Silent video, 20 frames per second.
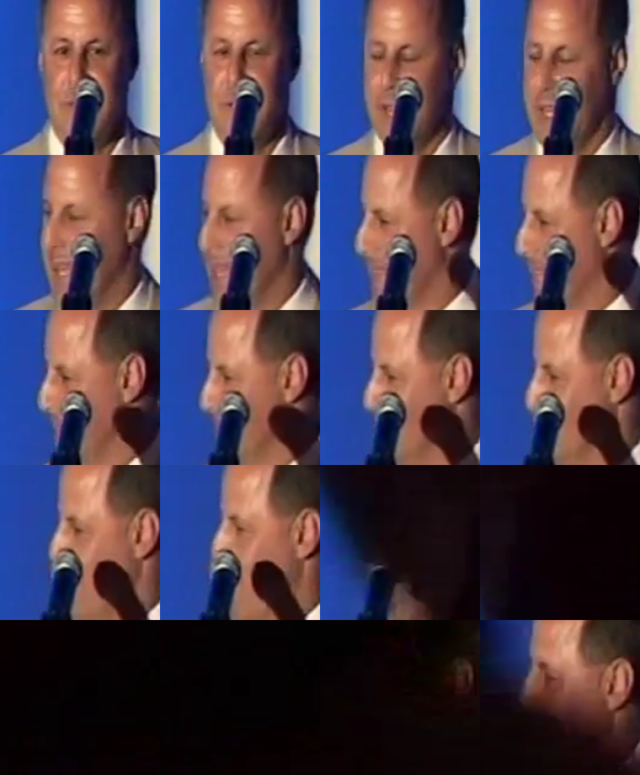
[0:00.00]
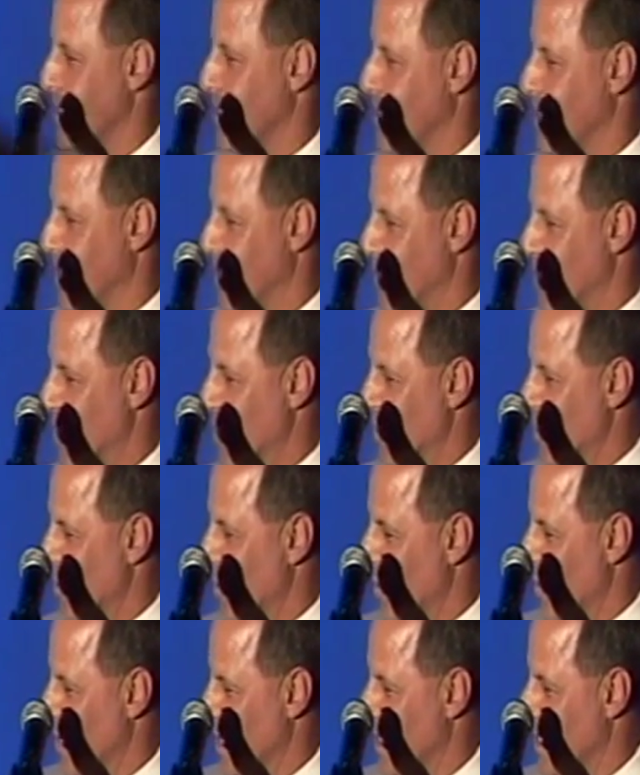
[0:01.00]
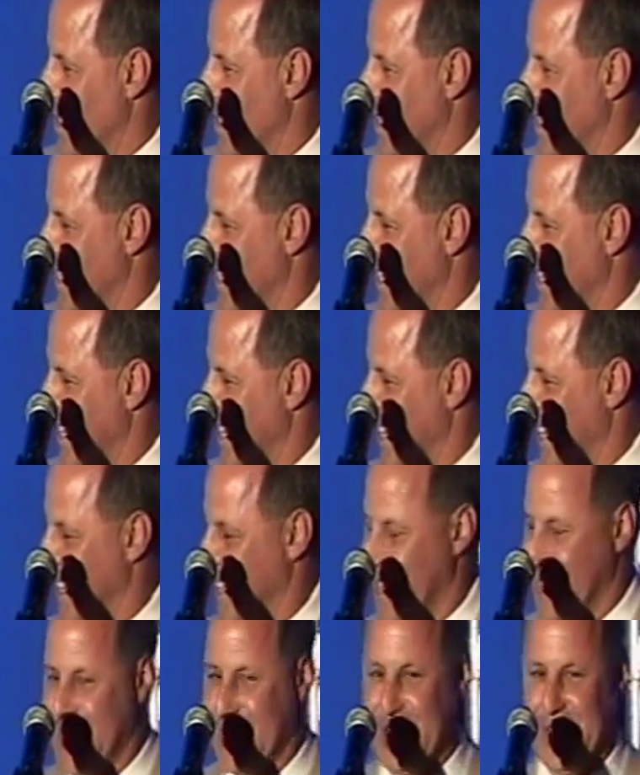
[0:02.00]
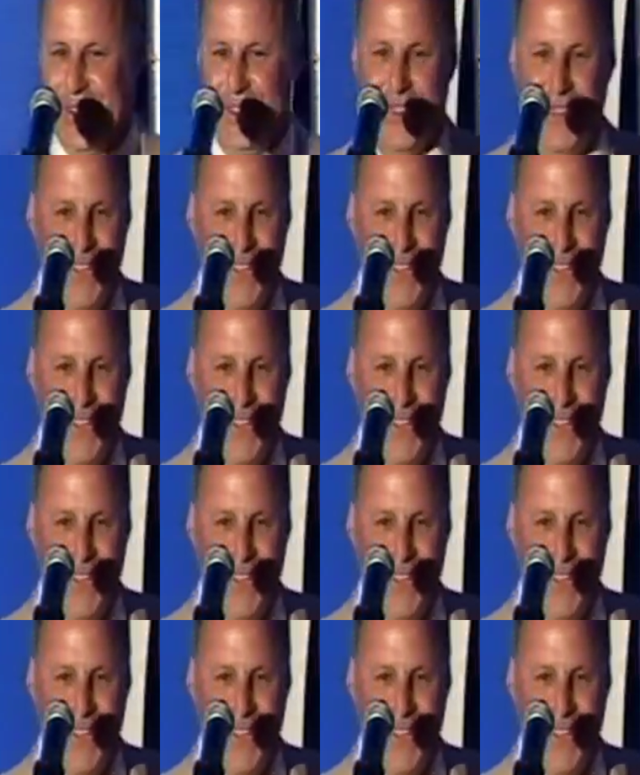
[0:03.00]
I think he's back down to 6'2", 160 again. So I'm